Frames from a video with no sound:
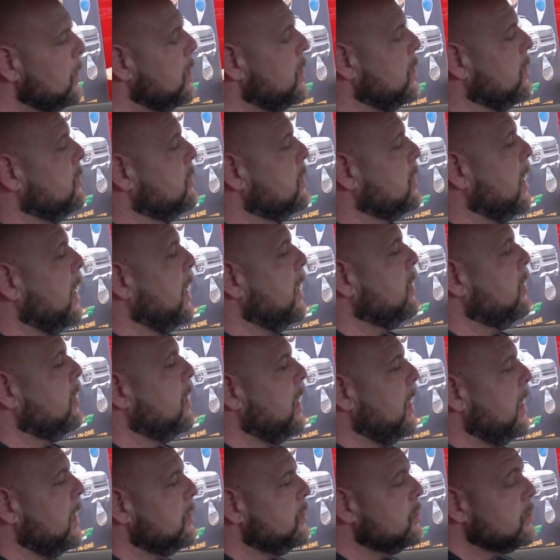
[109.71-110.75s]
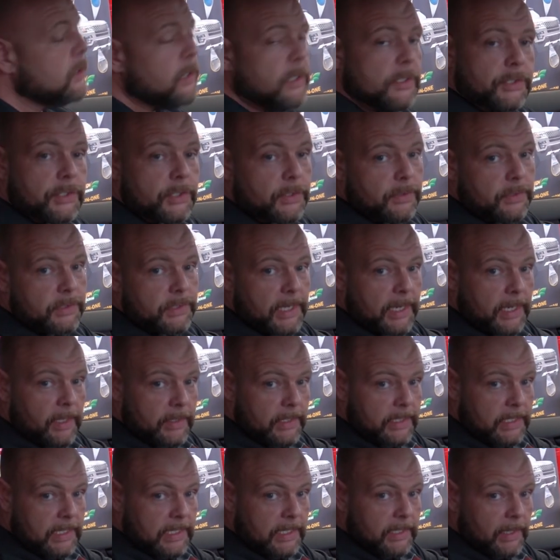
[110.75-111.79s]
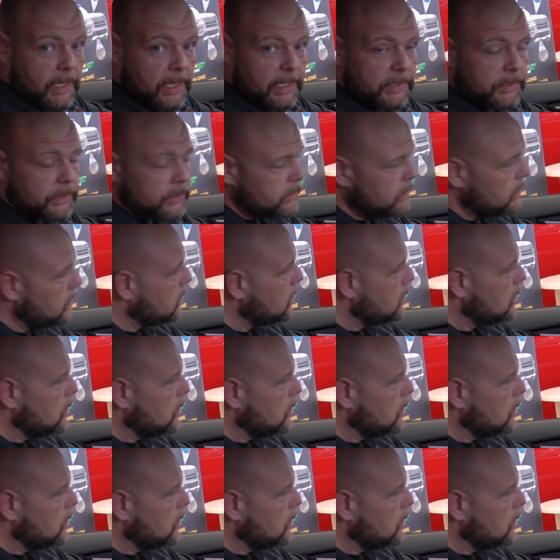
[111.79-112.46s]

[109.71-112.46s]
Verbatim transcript: Your entire gauge cluster is LED lights